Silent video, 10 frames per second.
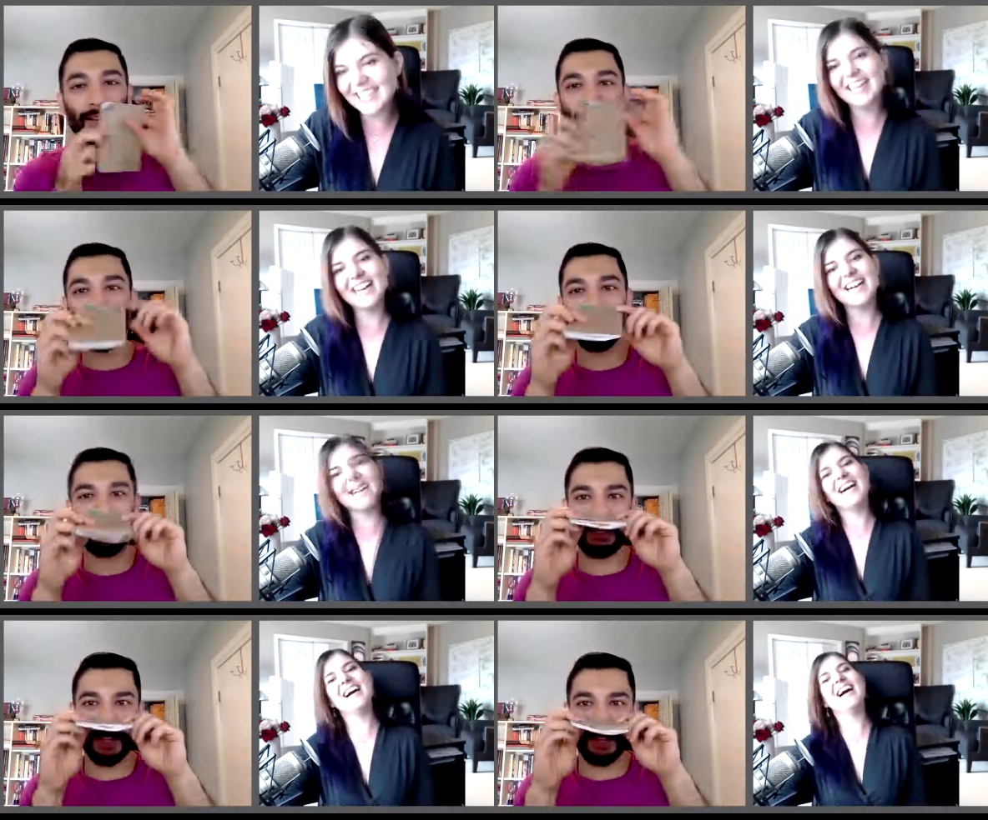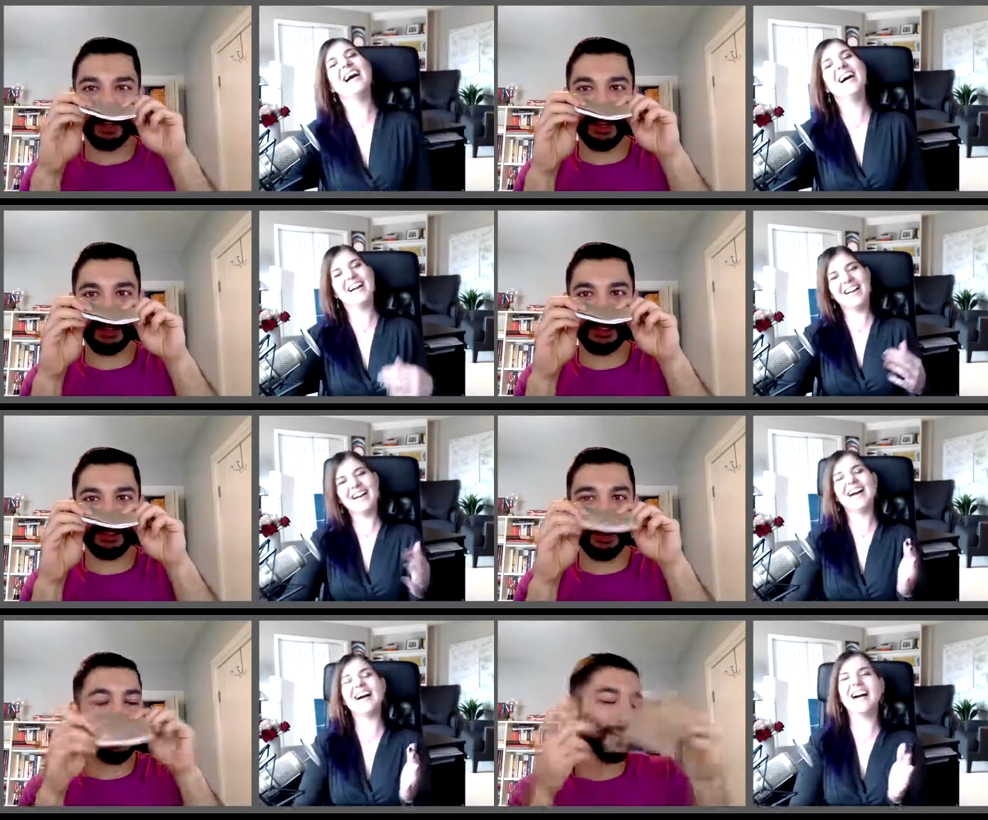Speaker 1: Like you see, this is kind of not
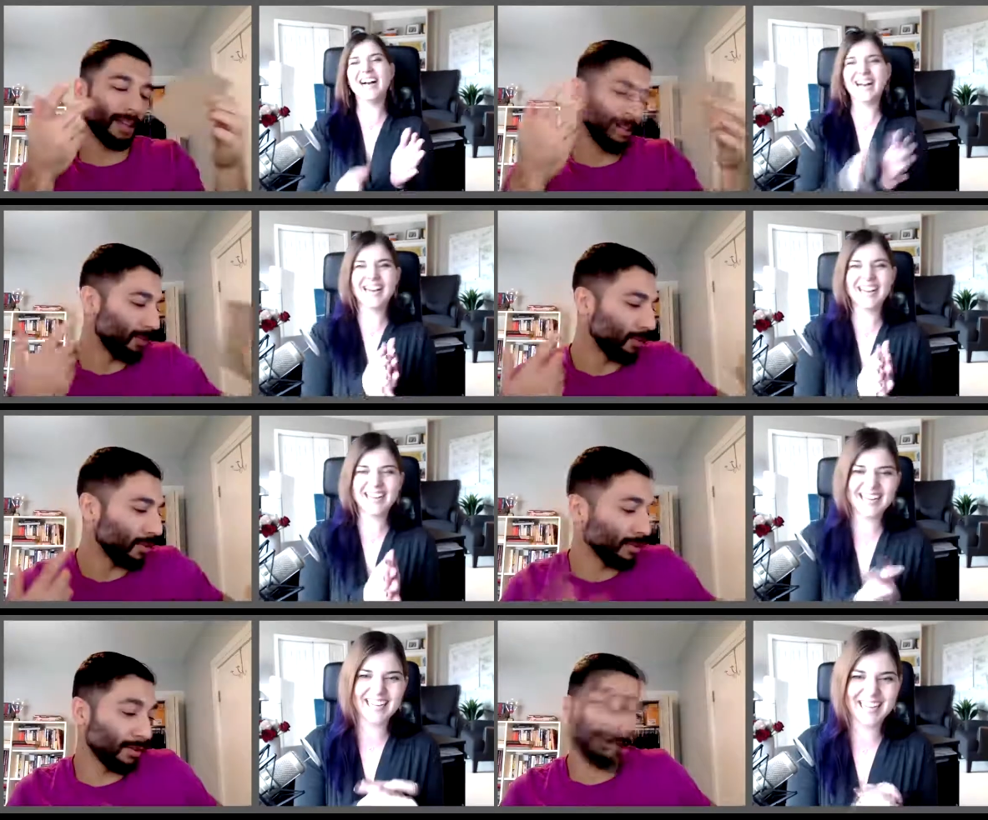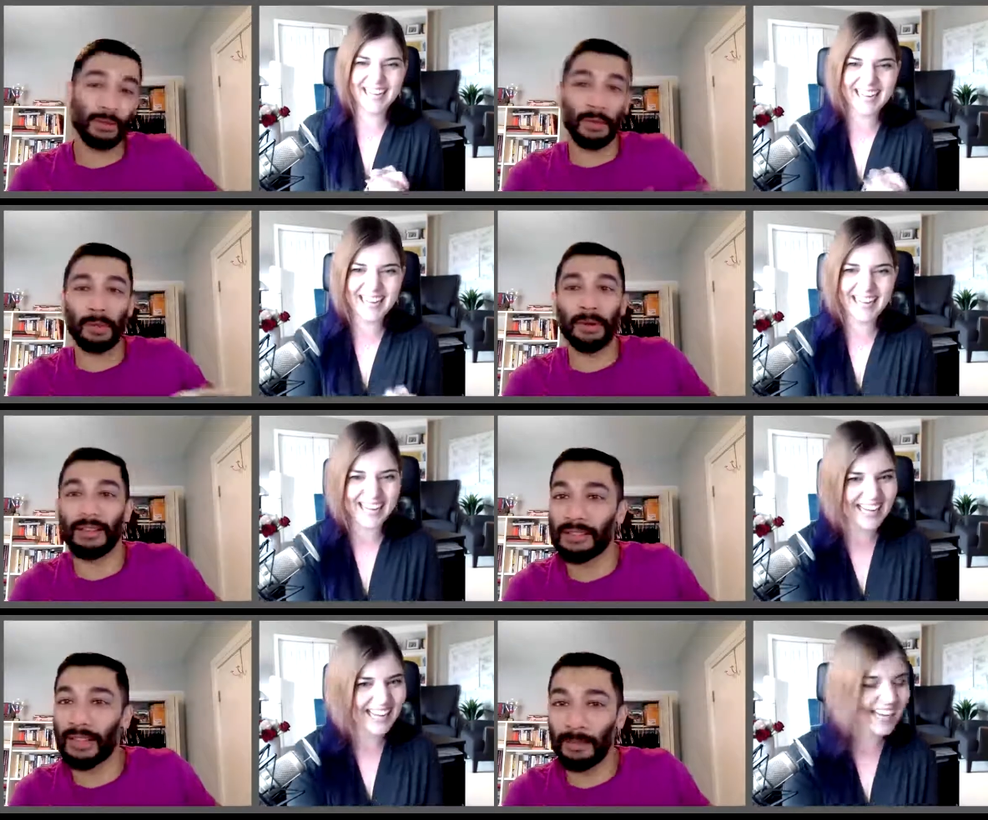straight, and it gets folded. So you always want to put
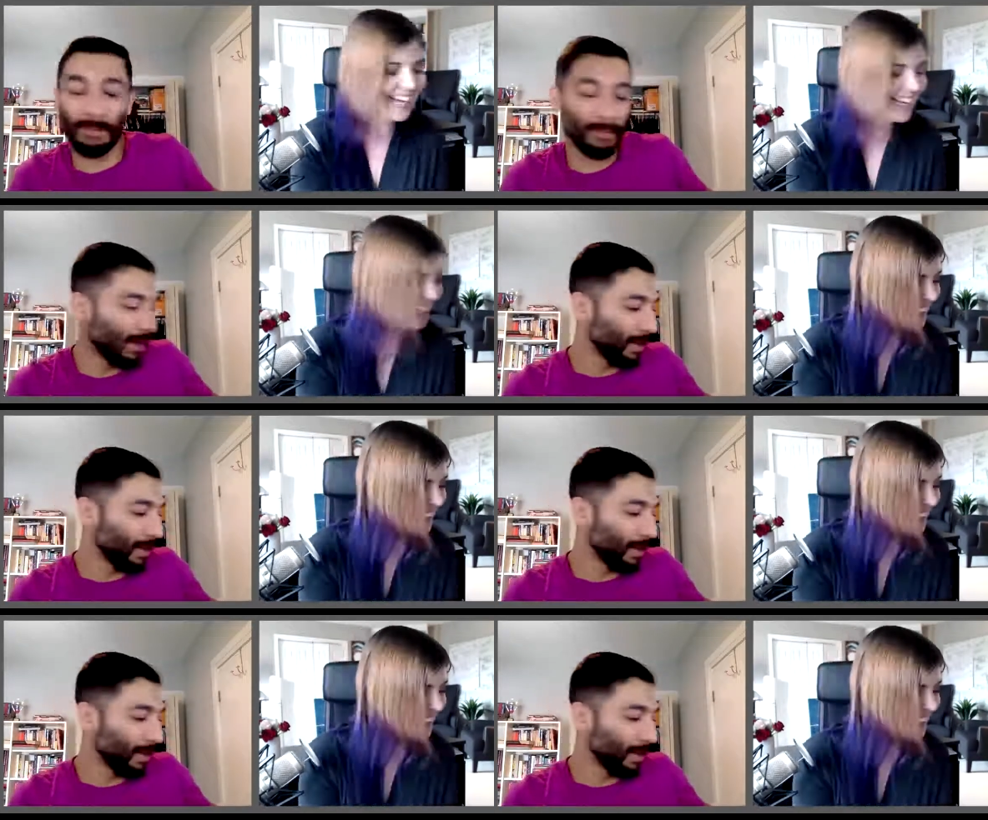it in the same